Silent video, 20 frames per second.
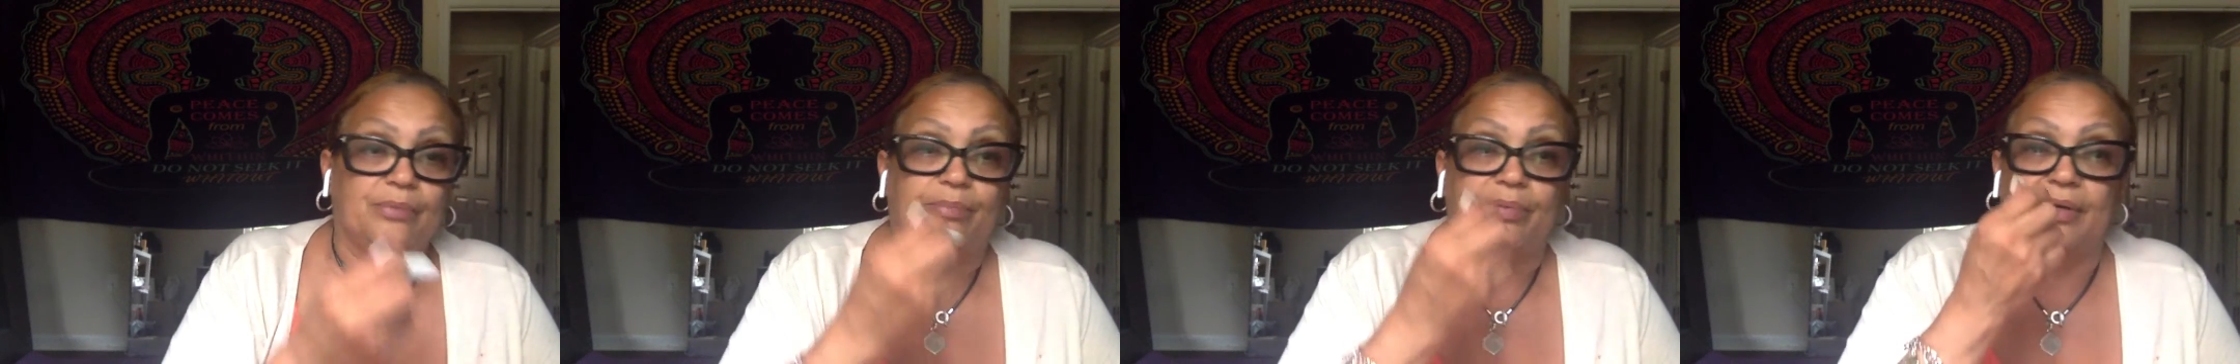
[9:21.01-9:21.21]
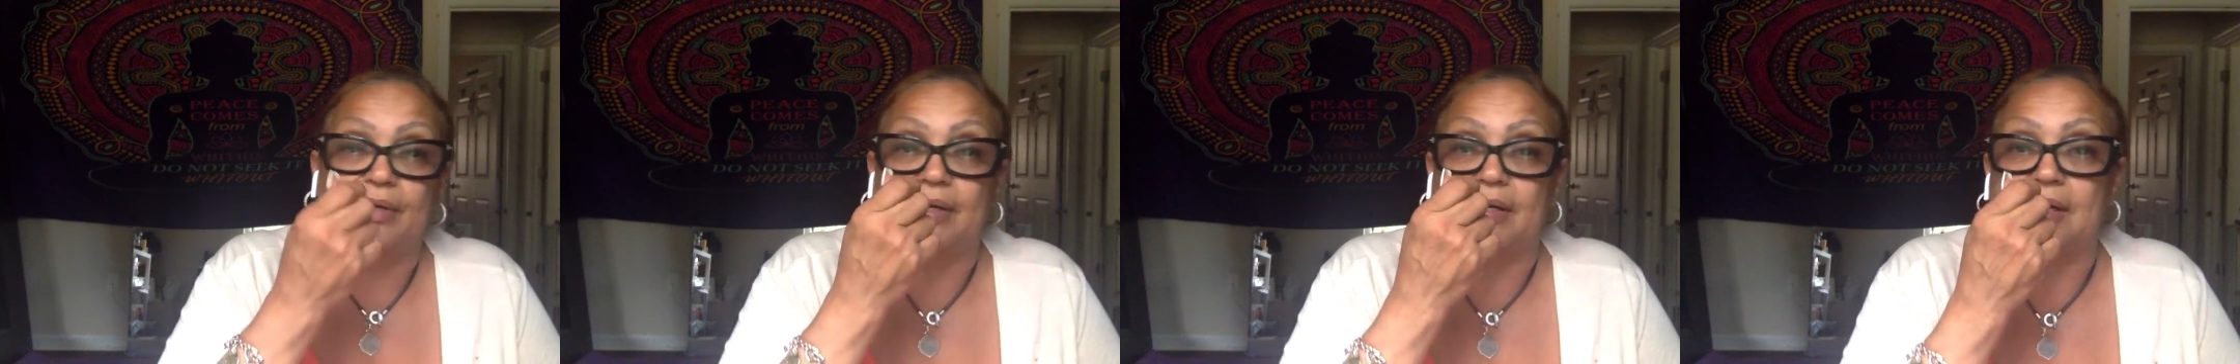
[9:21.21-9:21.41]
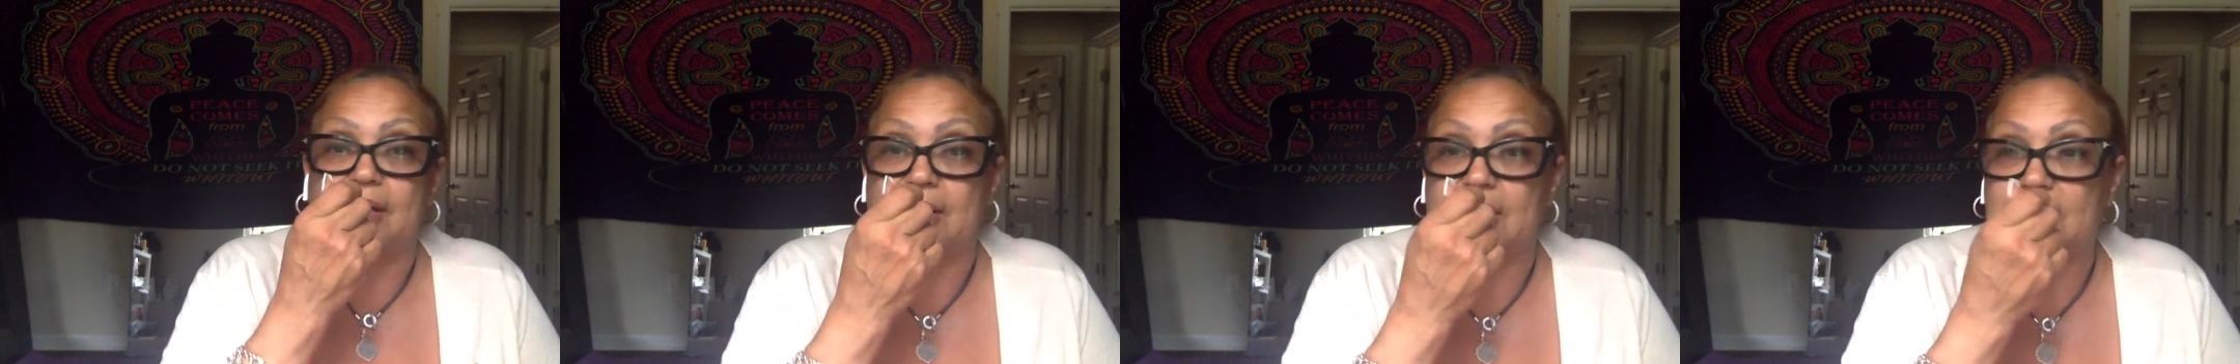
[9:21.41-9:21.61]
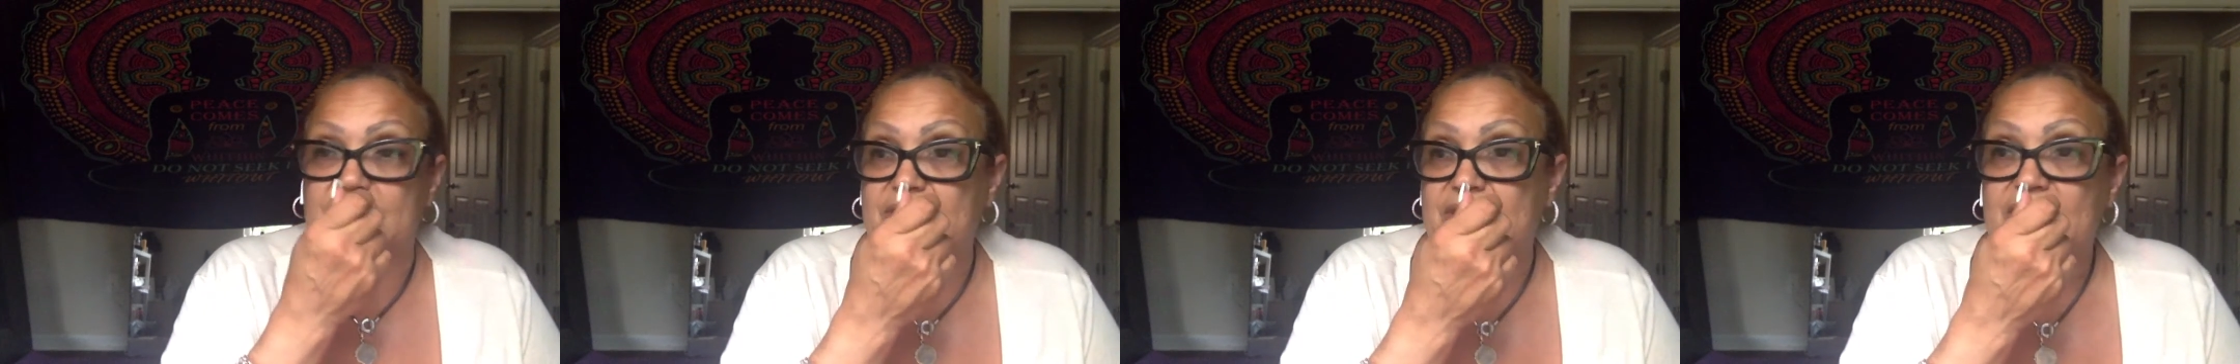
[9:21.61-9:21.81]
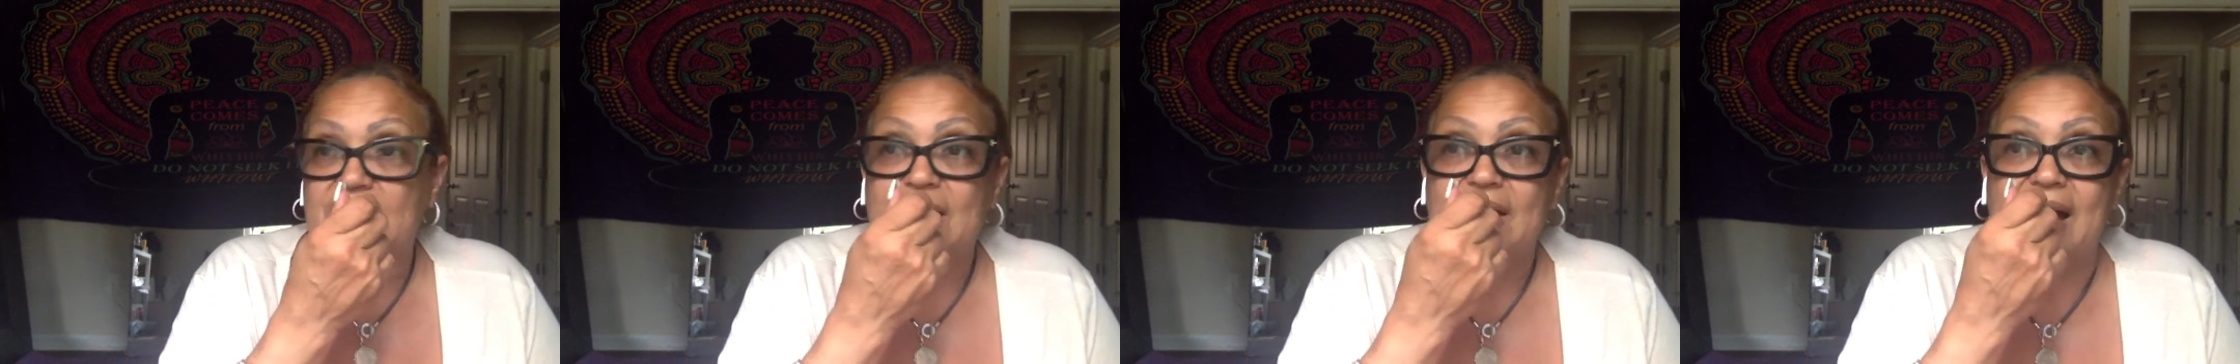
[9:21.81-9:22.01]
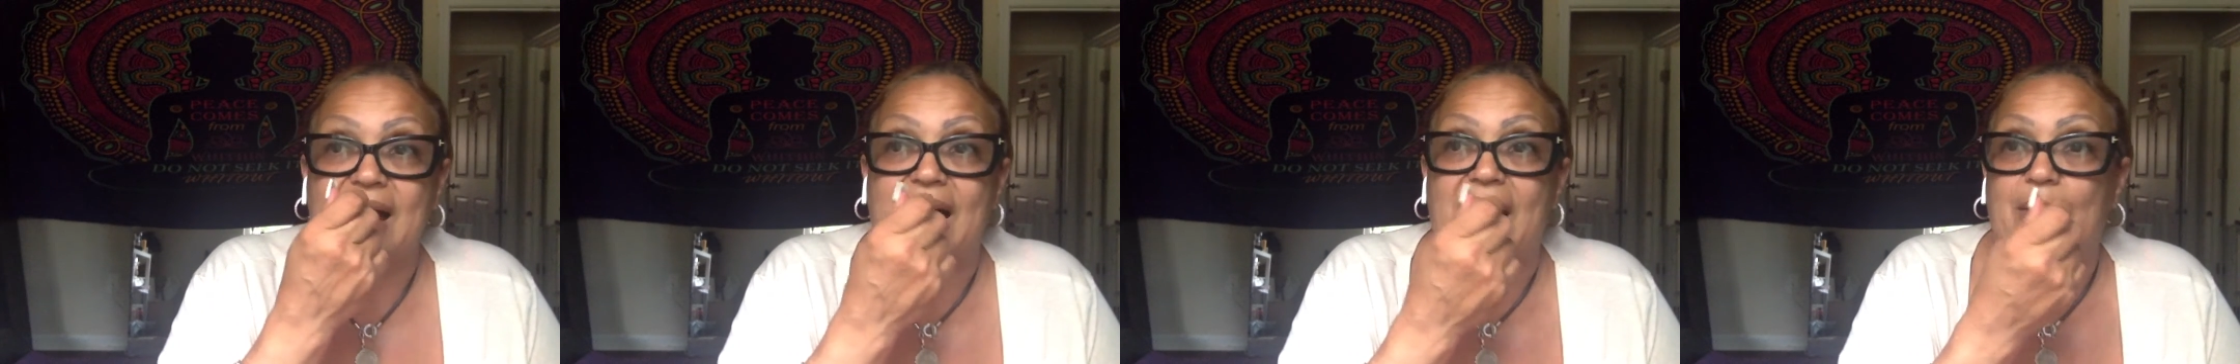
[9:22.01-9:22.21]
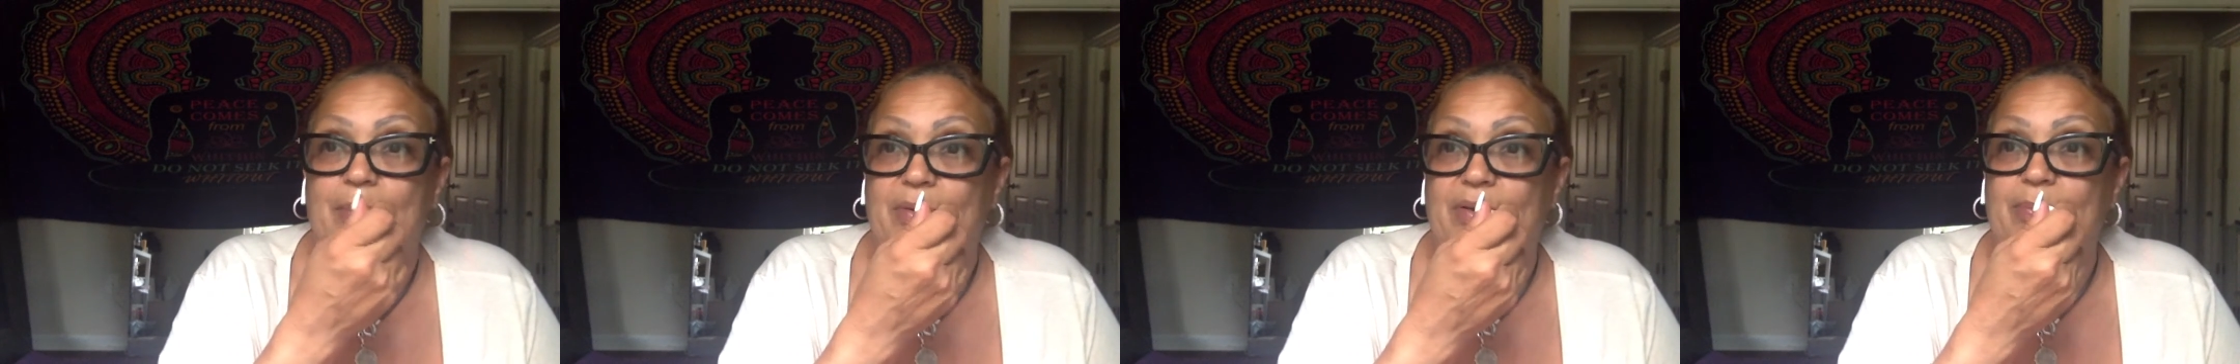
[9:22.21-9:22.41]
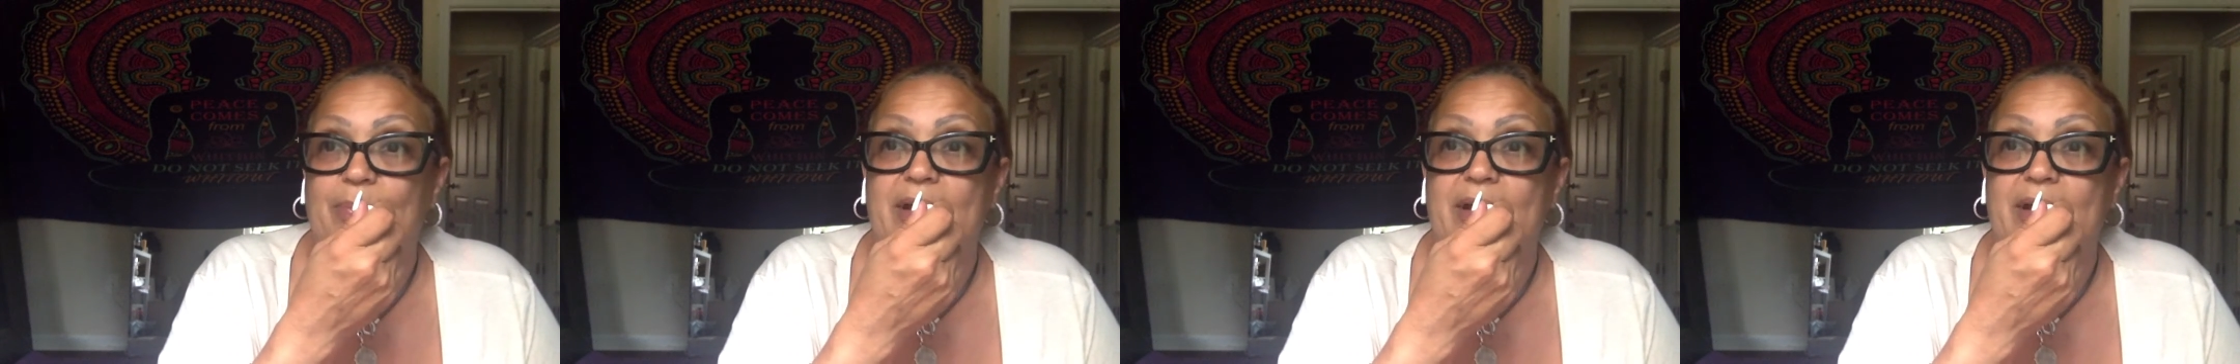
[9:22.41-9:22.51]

because I'll be